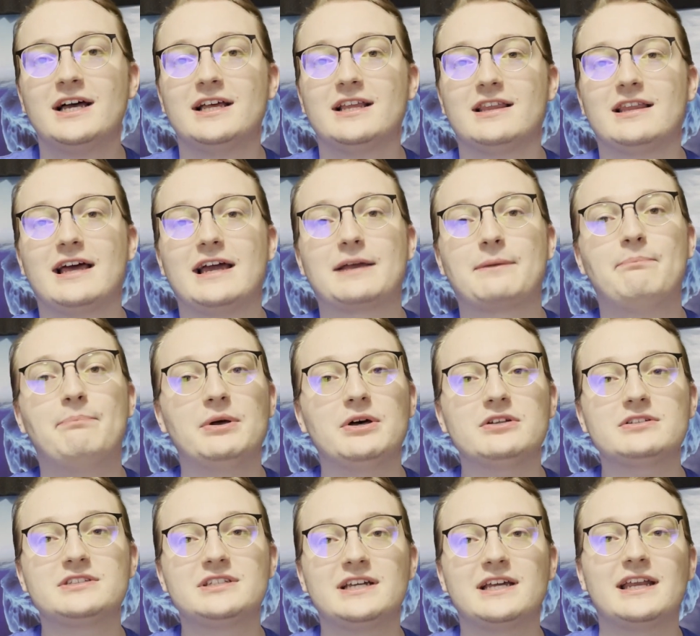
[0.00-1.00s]
like
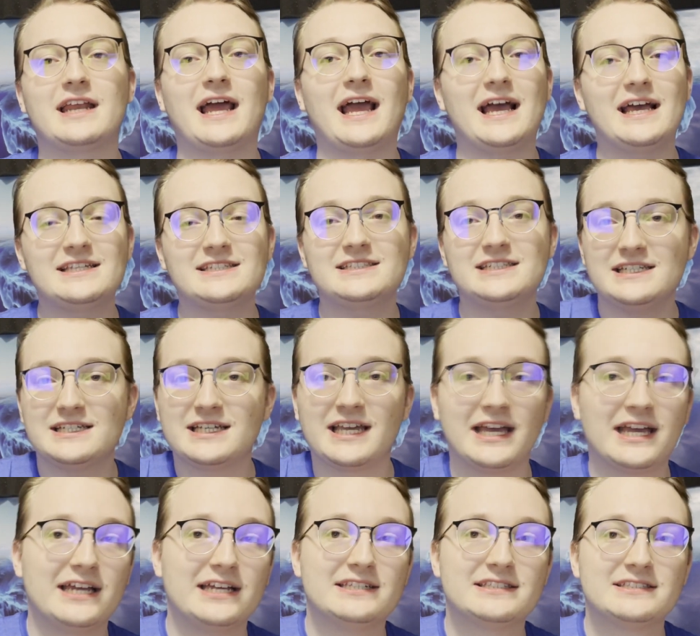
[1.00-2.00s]
built-in
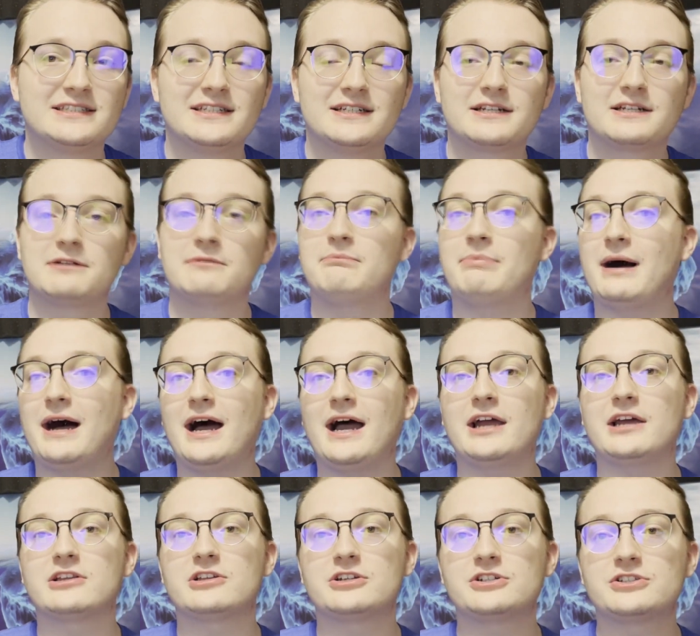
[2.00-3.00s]
SDKs,
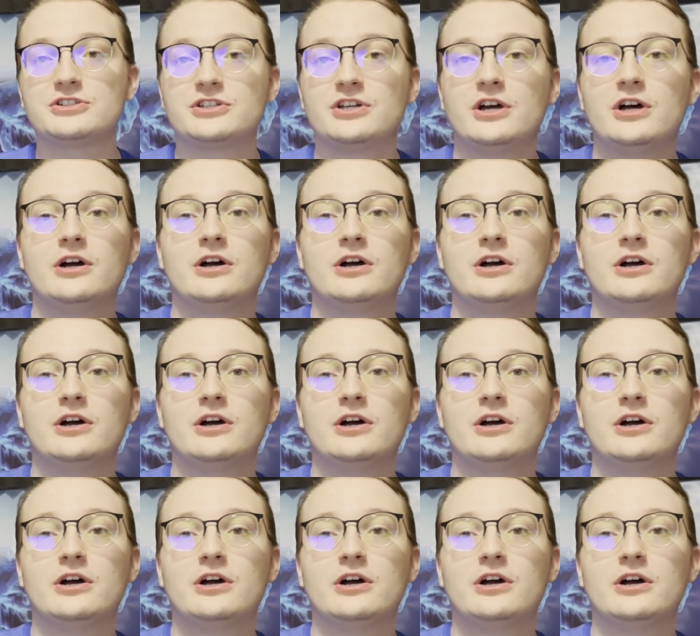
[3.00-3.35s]
compilers,